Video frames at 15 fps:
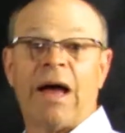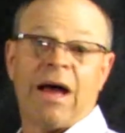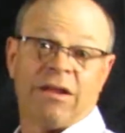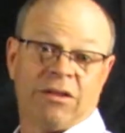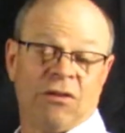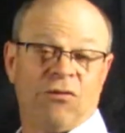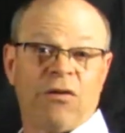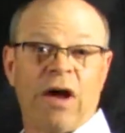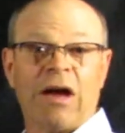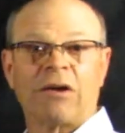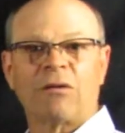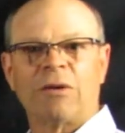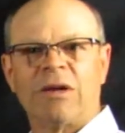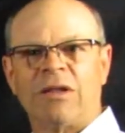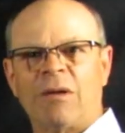at the
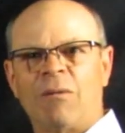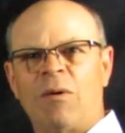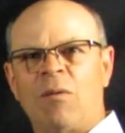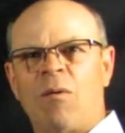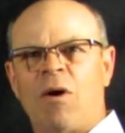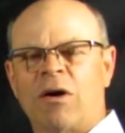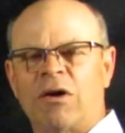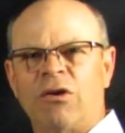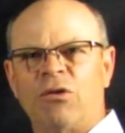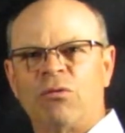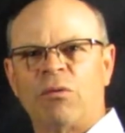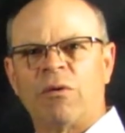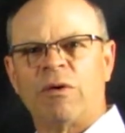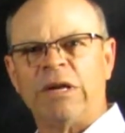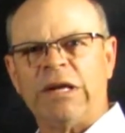factory that will walk you
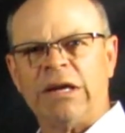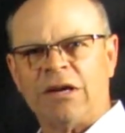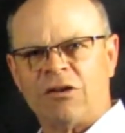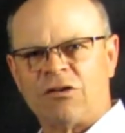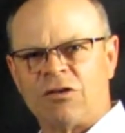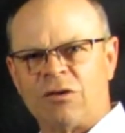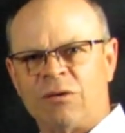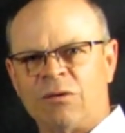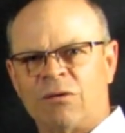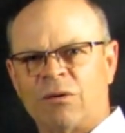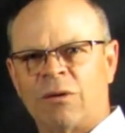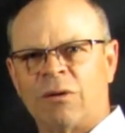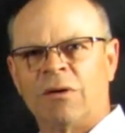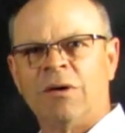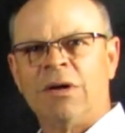through any issues
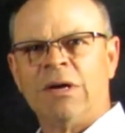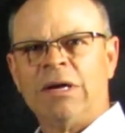or